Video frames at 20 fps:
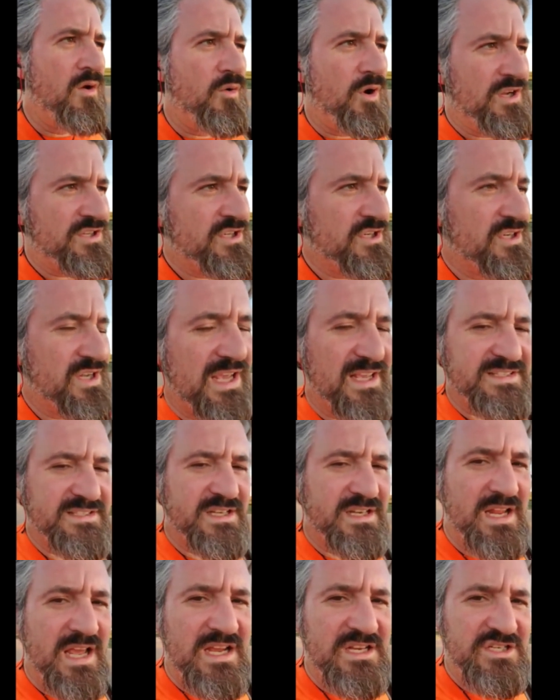what your
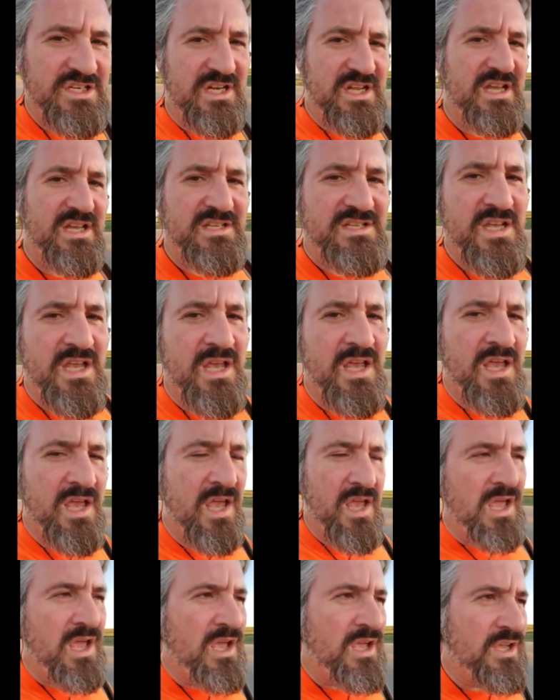destination is.
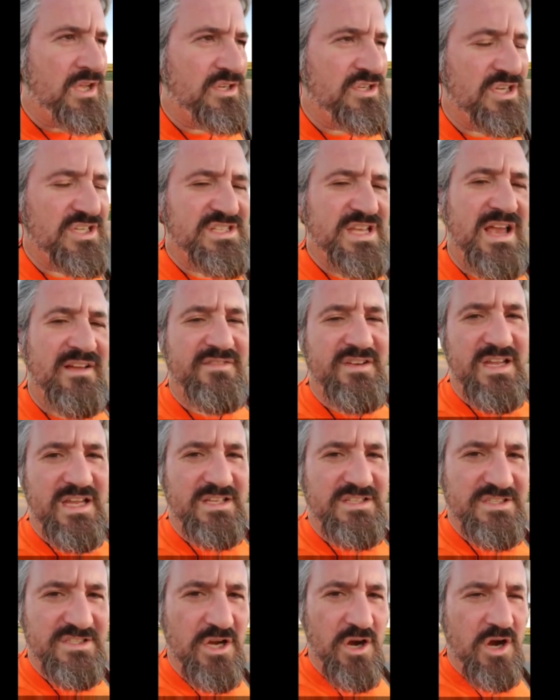You just have to
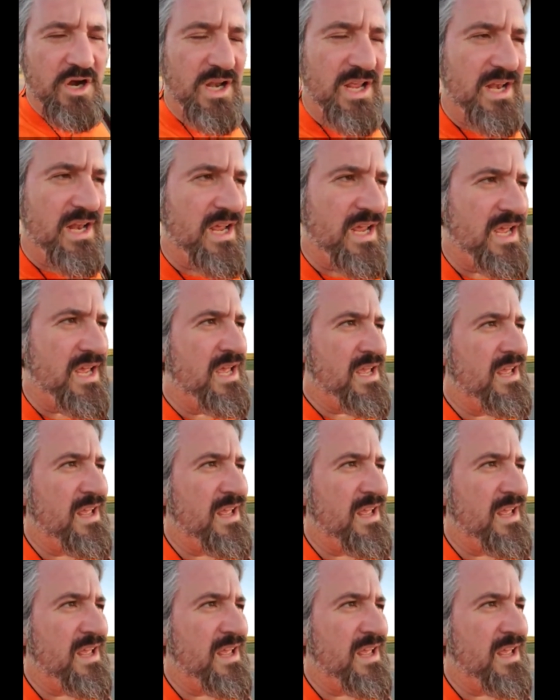get started.